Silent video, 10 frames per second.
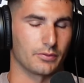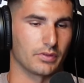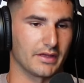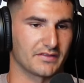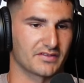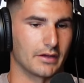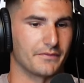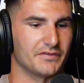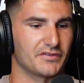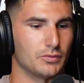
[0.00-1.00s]
through length
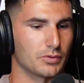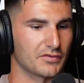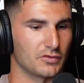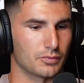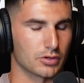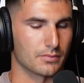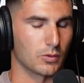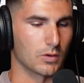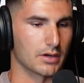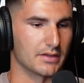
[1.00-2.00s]
stuff is super, super
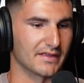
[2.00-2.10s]
important.